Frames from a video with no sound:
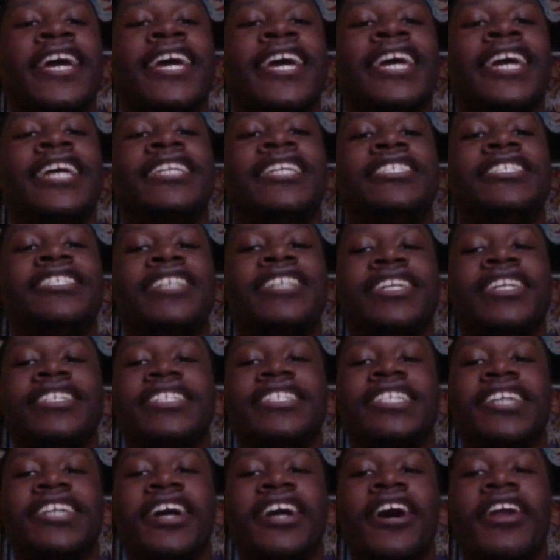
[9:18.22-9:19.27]
He
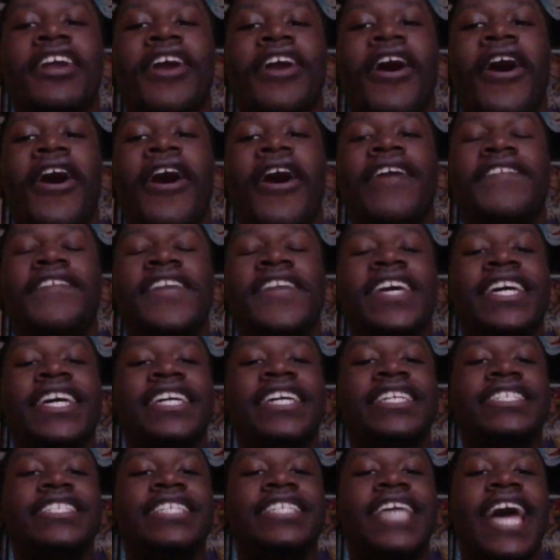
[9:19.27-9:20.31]
just cut off
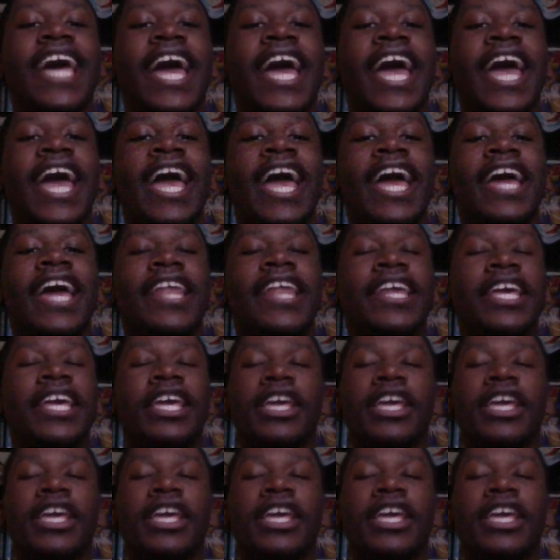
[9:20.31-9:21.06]
his head.